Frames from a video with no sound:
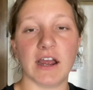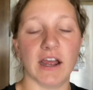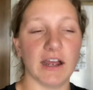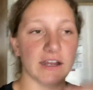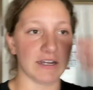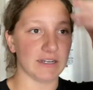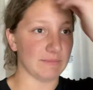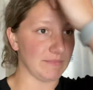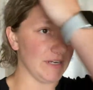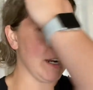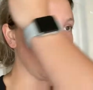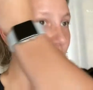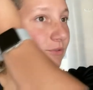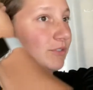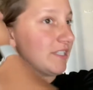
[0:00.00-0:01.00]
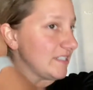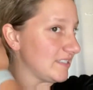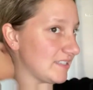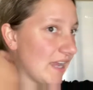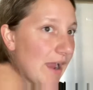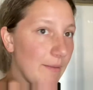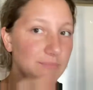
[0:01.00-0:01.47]
Um, and I only
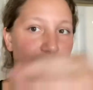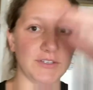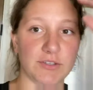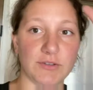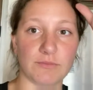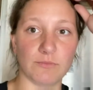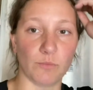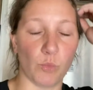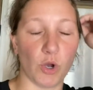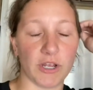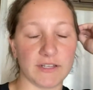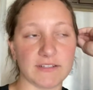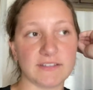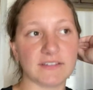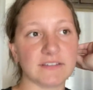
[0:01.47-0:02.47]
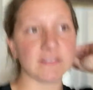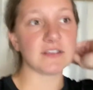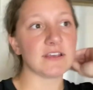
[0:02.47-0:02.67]
stopped once